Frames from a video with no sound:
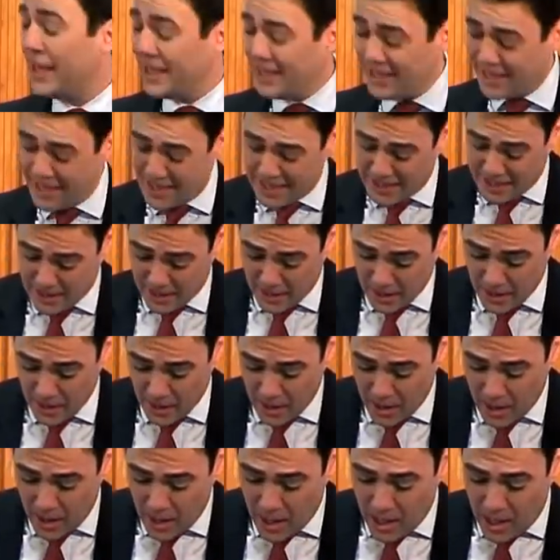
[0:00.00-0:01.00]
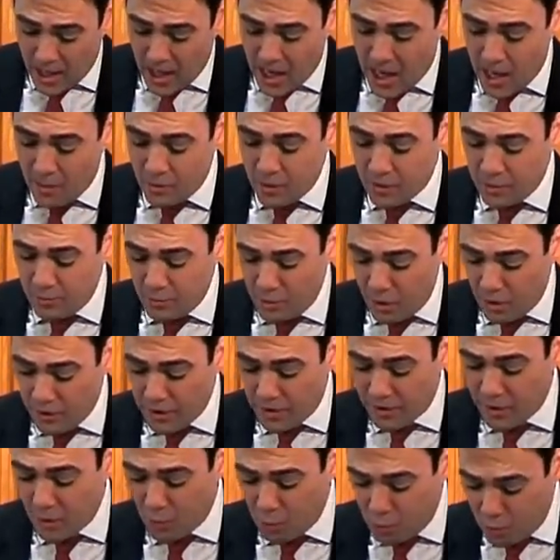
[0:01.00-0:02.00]
they did. It was more
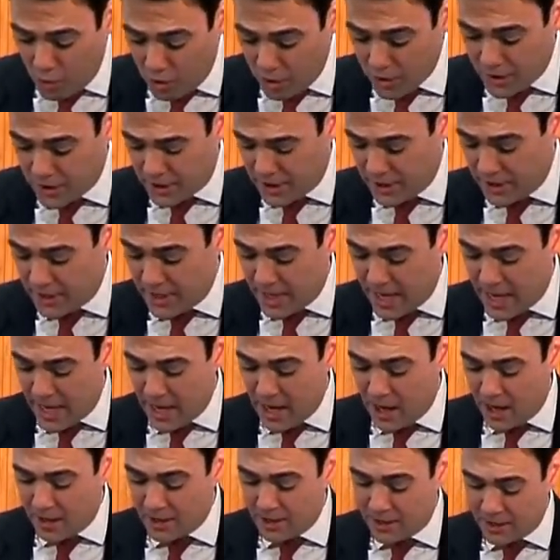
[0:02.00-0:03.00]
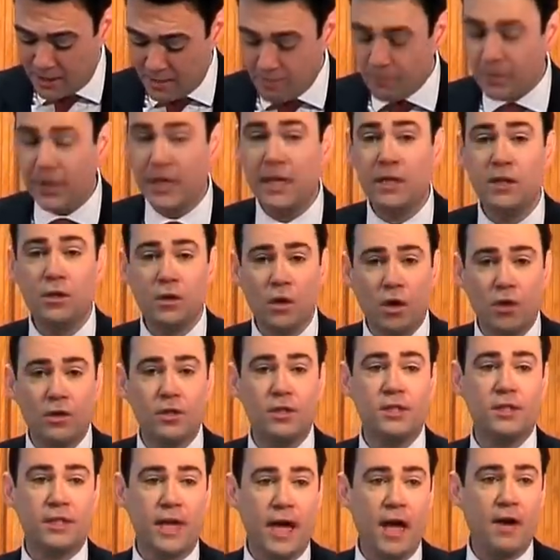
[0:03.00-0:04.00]
that the wards today are simply not
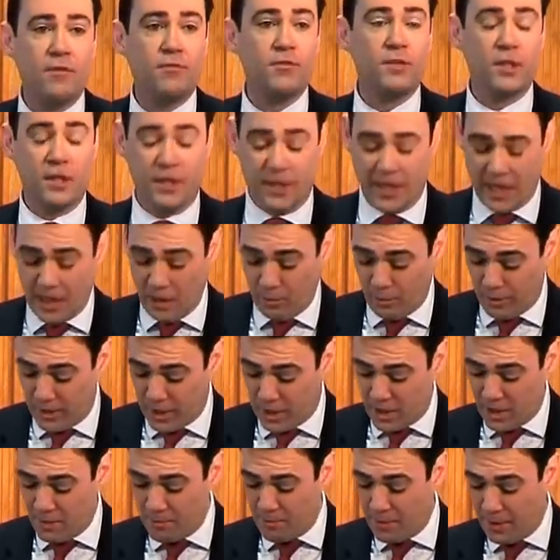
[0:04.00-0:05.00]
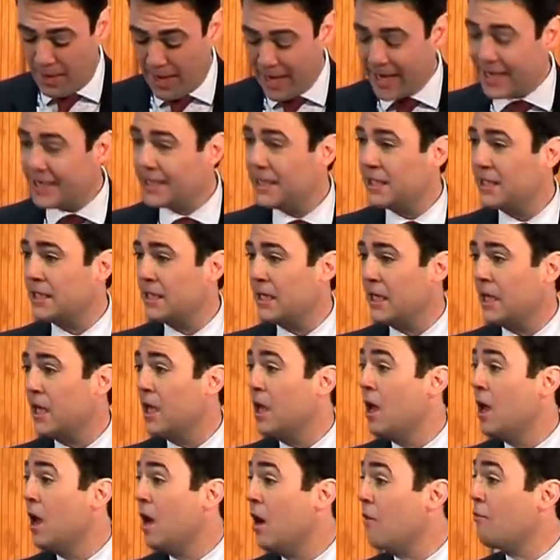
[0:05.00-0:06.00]
staffed to deal with the complexity
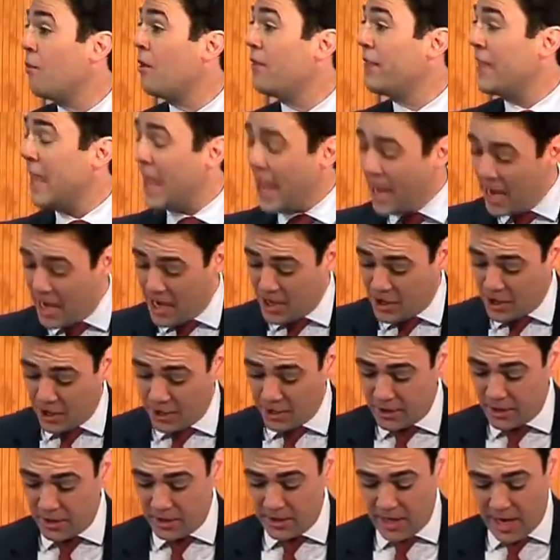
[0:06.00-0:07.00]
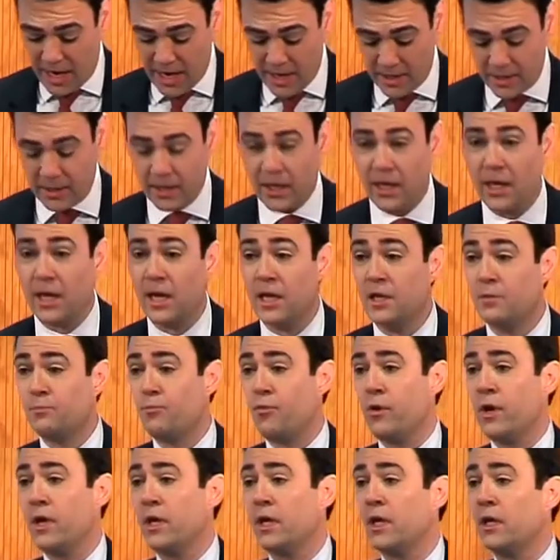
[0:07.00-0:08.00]
of what the ageing society is
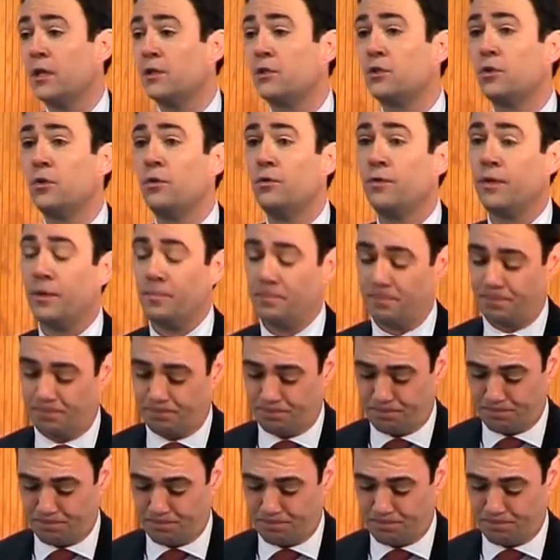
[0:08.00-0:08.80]
bringing to them.